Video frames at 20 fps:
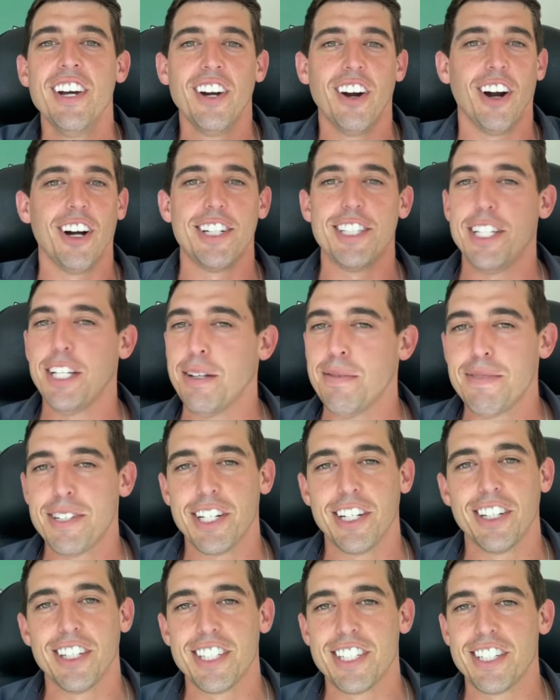our team's
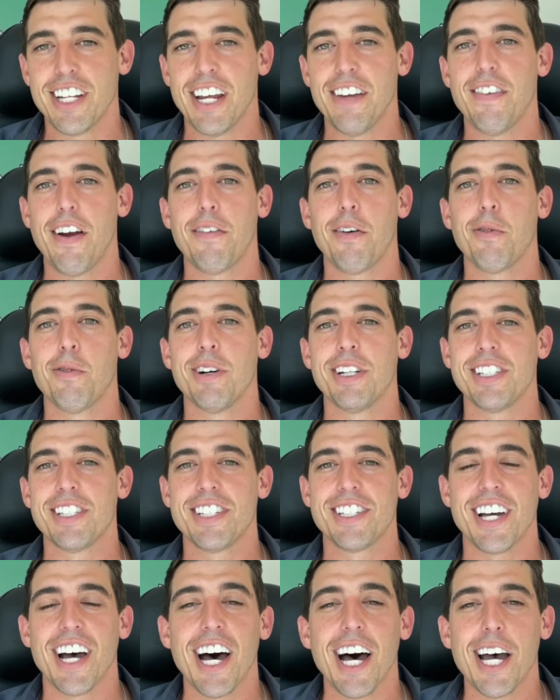here to save everyone's
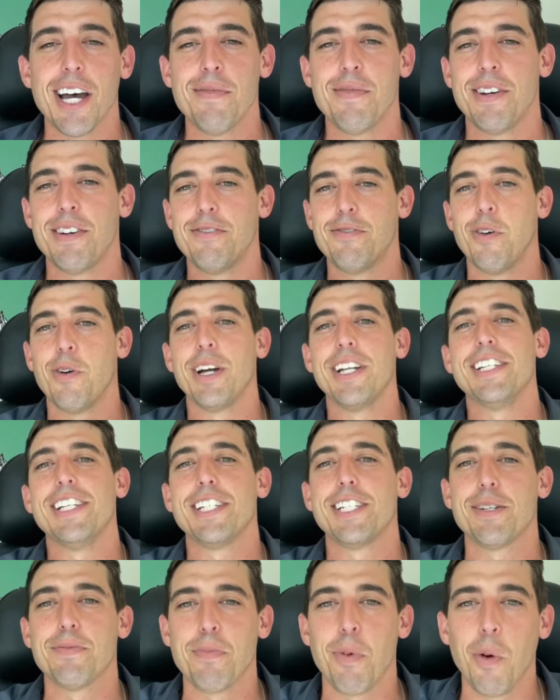time and avoid
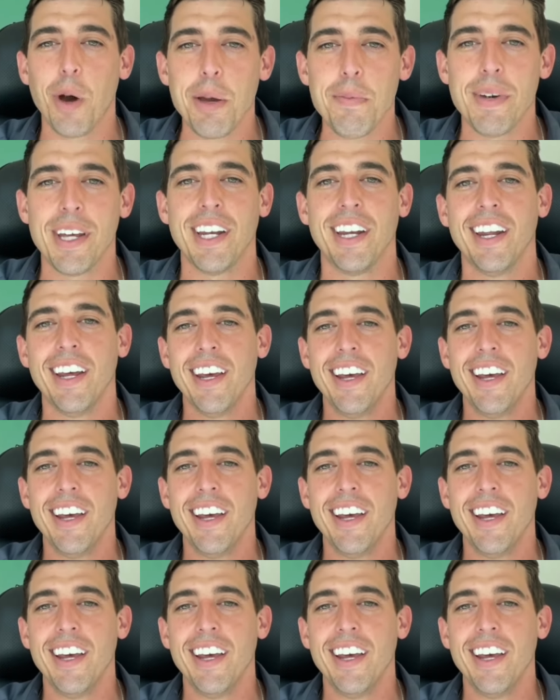disappointment.